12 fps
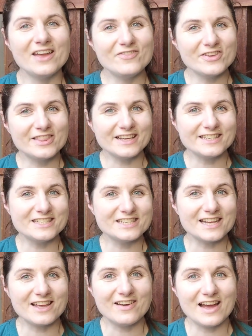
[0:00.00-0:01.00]
If you'd like to
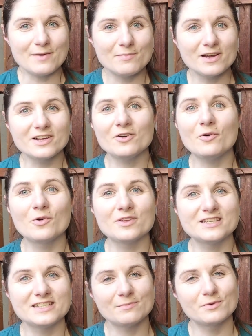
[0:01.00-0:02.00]
check out iBrick or
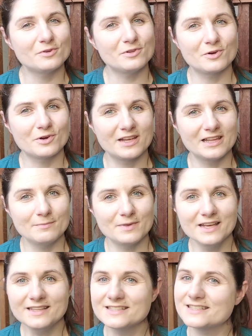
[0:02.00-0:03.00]
the Timberdoodle curriculum
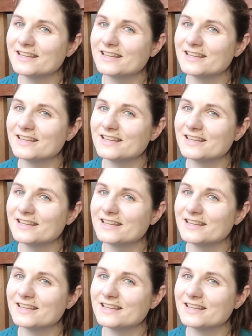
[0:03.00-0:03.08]
kits,